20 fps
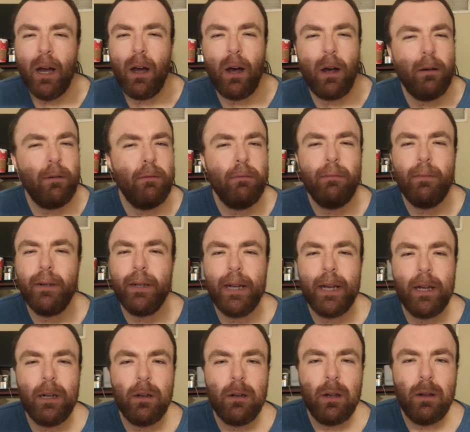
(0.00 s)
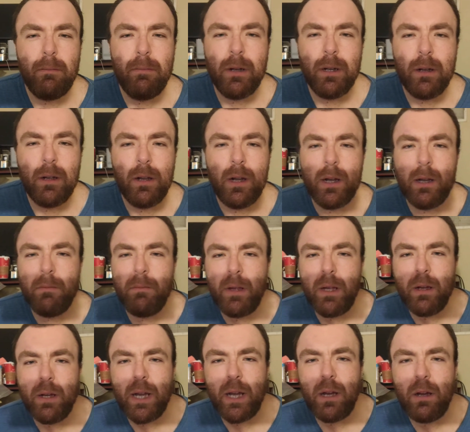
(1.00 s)
Oh my
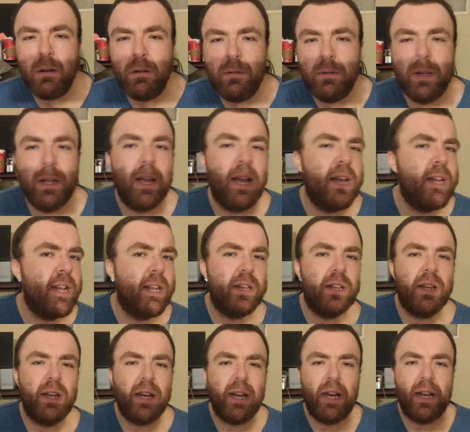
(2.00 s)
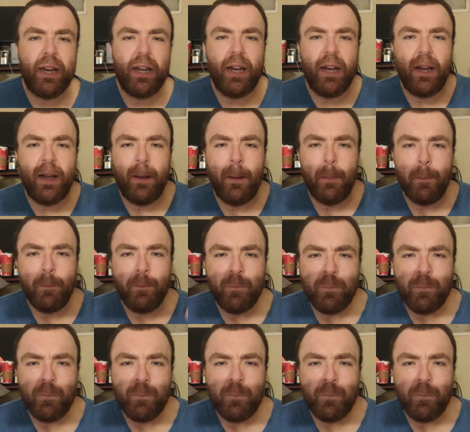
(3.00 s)
God, go. And then you got,